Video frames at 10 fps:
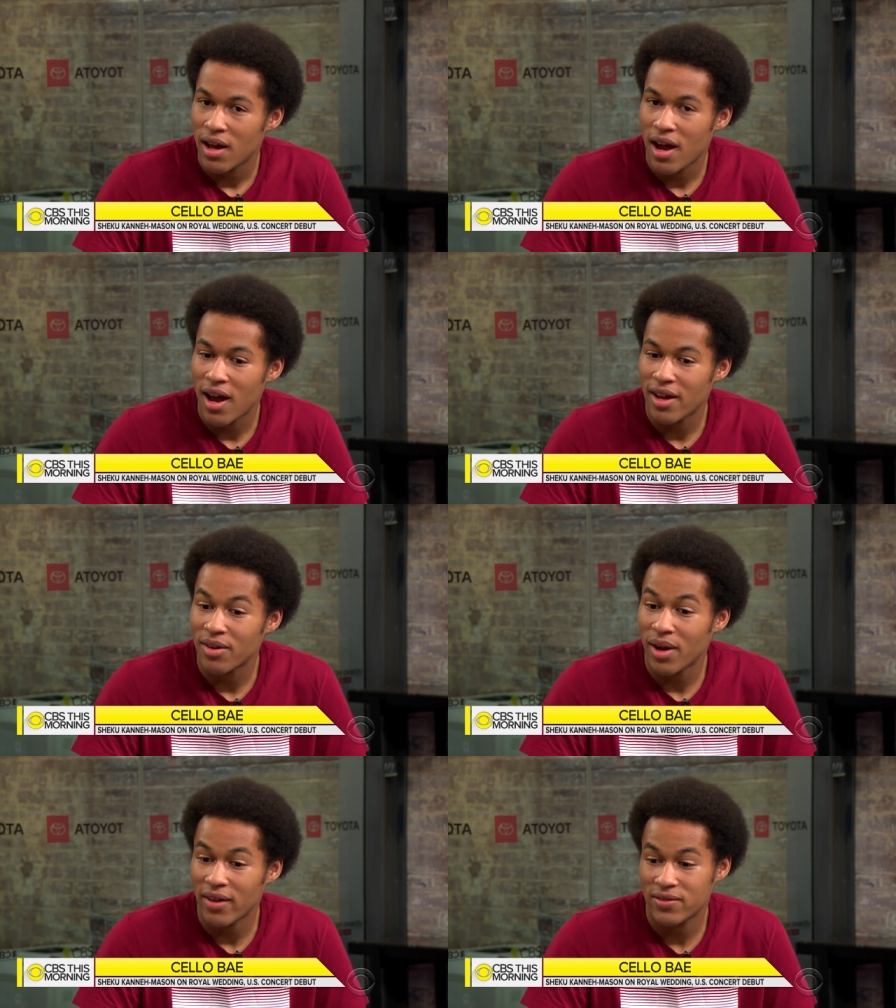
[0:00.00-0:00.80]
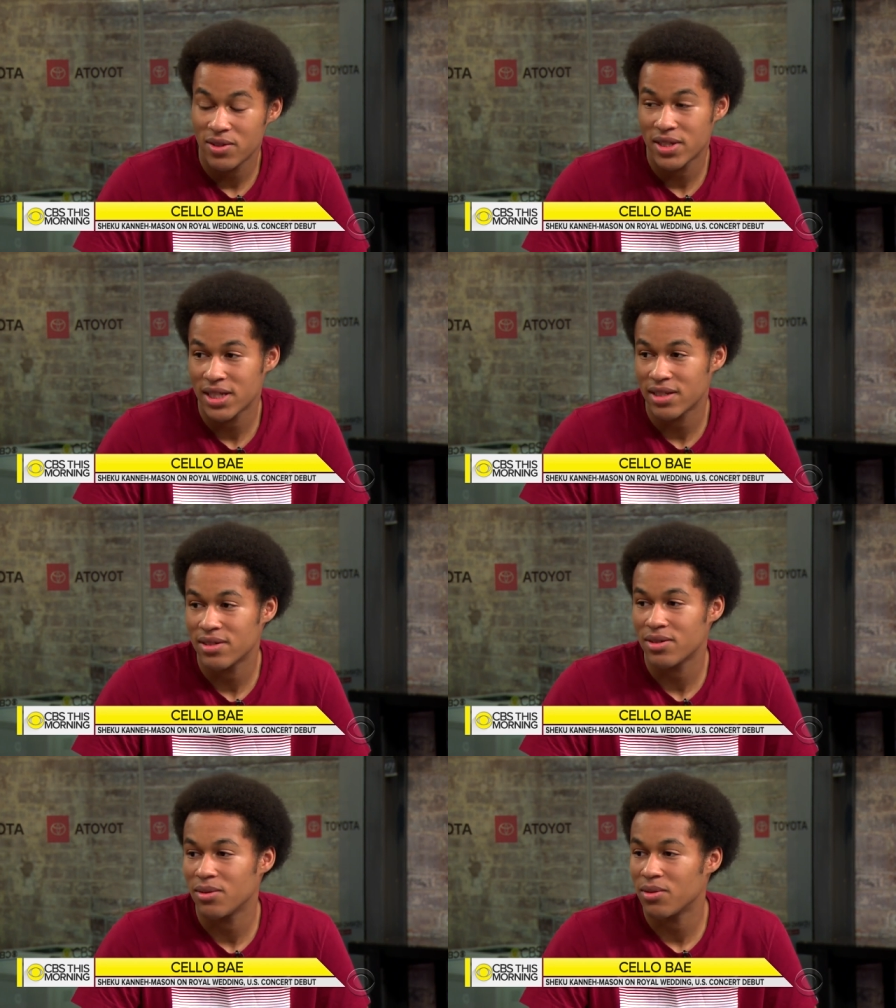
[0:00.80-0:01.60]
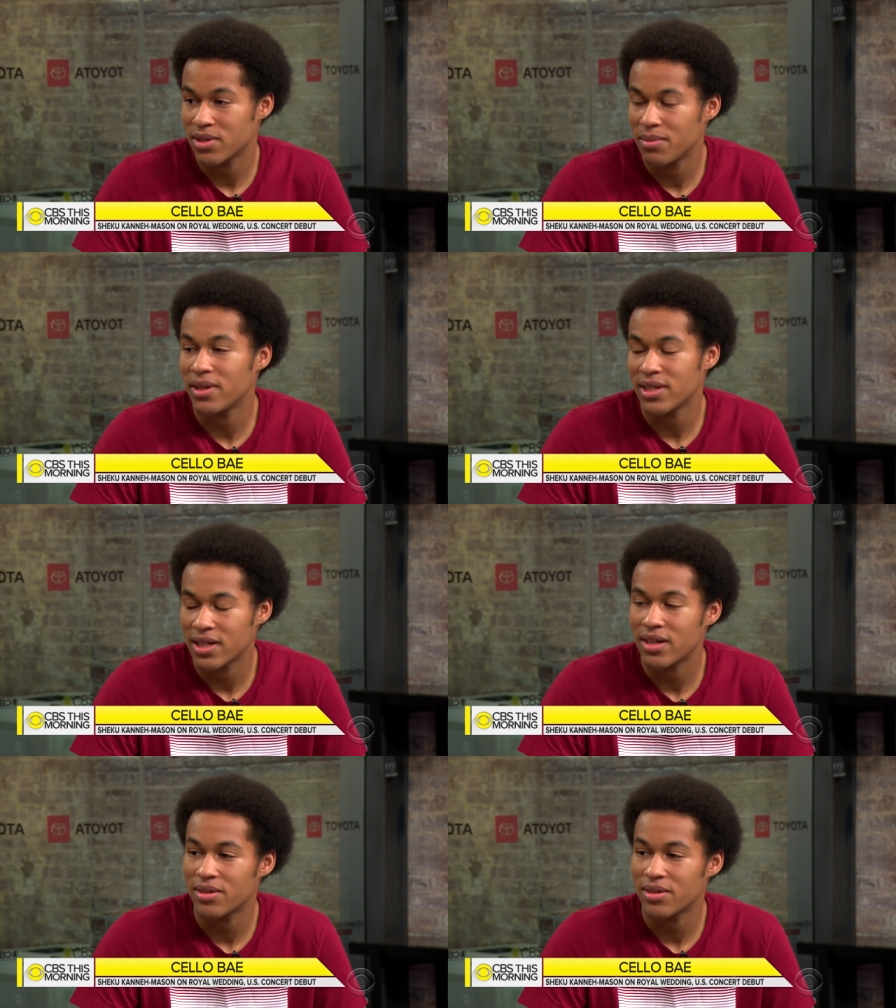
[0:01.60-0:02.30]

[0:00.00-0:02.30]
No, I have 2 sisters who also play the cello.